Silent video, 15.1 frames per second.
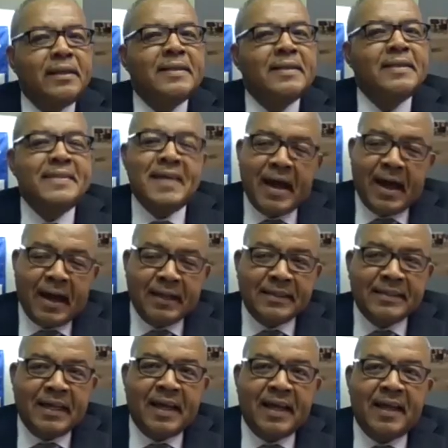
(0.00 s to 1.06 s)
not,
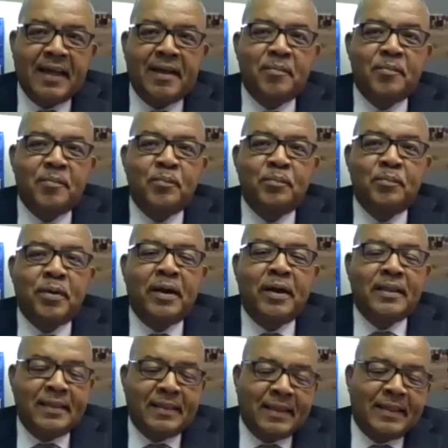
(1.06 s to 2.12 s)
but
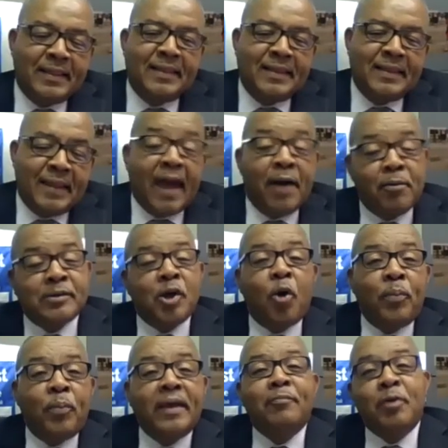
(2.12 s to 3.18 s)
I was
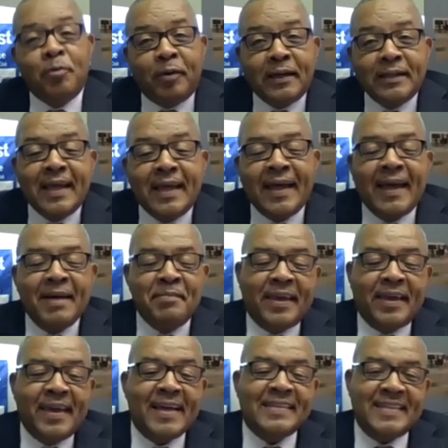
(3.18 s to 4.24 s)
hoping we would,
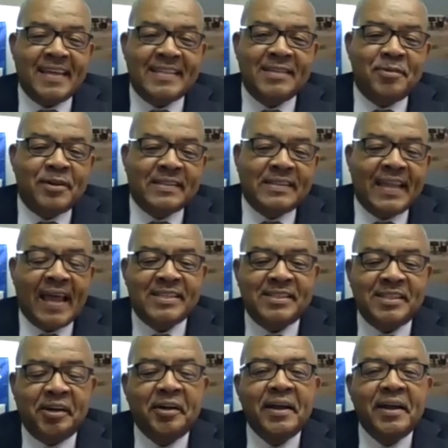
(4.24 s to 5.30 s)
because yes, it was last
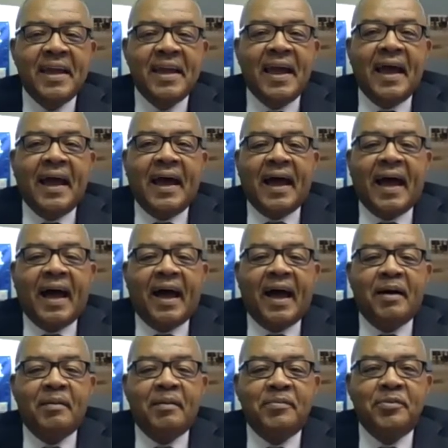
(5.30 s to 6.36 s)
year.
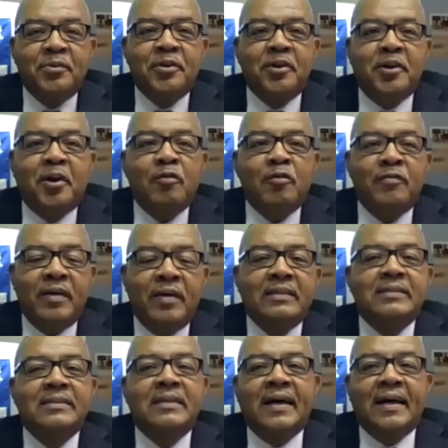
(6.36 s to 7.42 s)
Due to
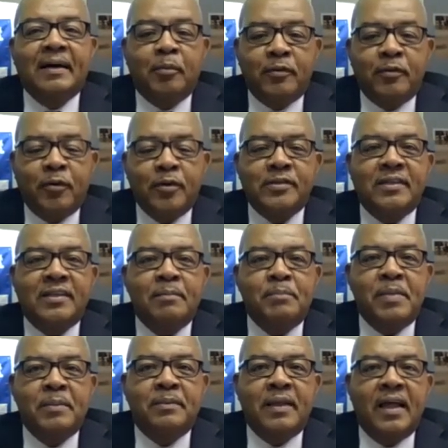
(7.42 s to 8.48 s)
COVID, unfortunately,
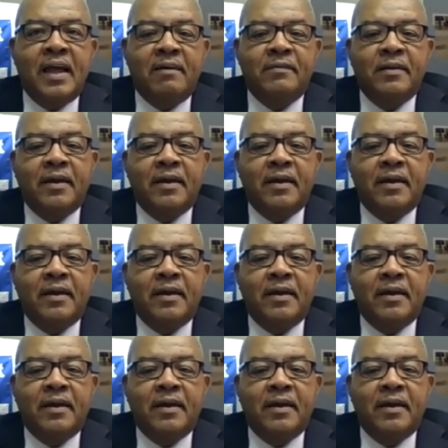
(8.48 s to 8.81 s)
people have